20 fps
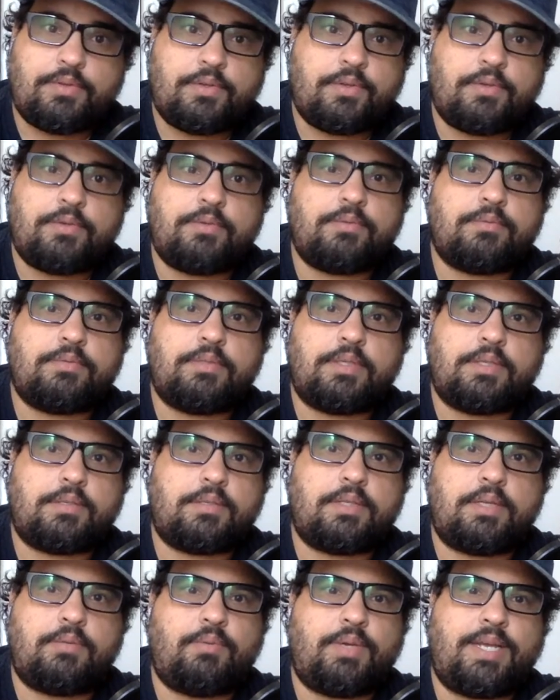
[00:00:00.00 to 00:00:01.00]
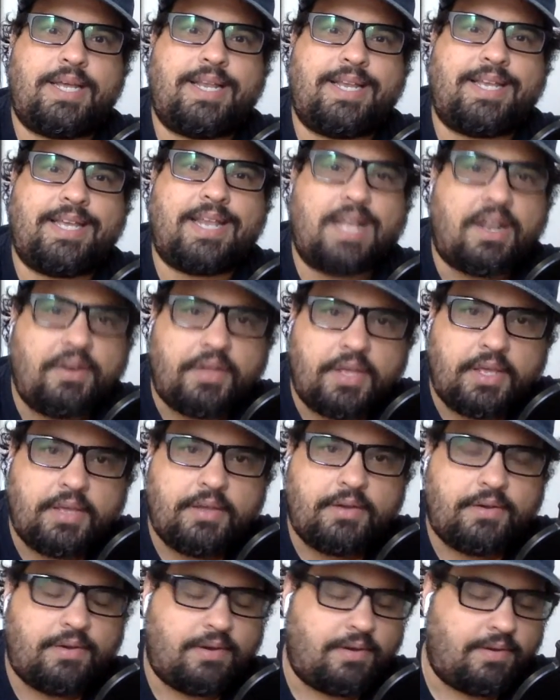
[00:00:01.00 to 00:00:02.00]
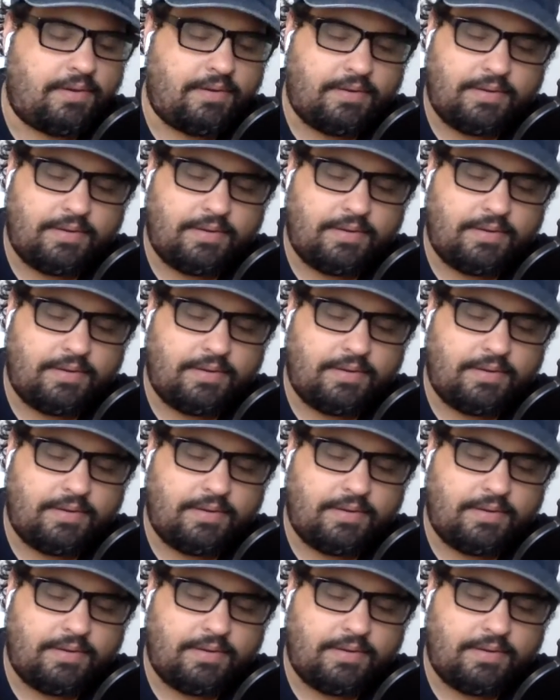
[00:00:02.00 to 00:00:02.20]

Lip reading: That we got to get out of here.